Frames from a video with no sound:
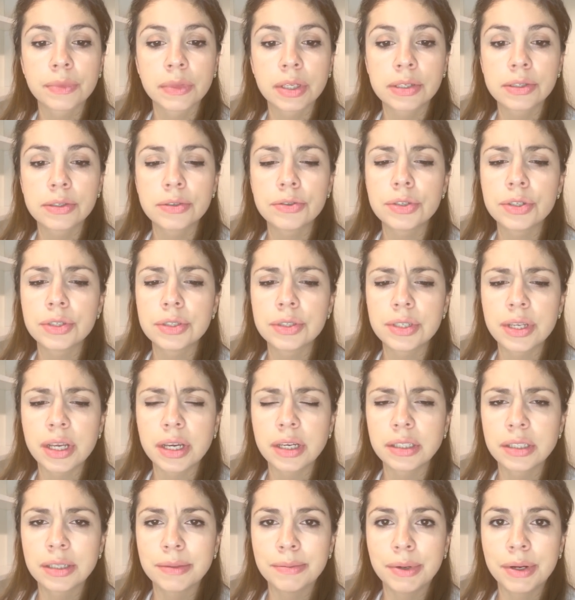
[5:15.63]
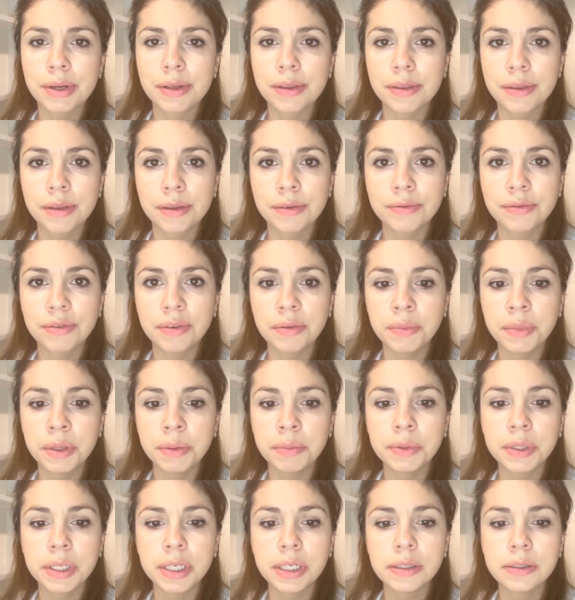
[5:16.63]
So just take a deep breath in for me,
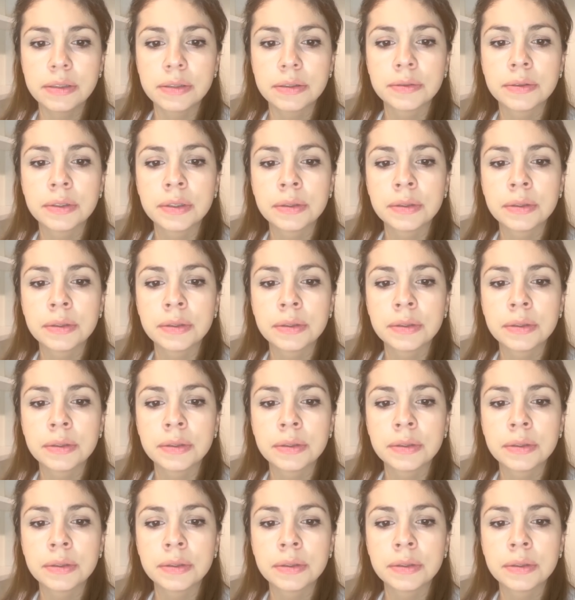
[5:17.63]
please.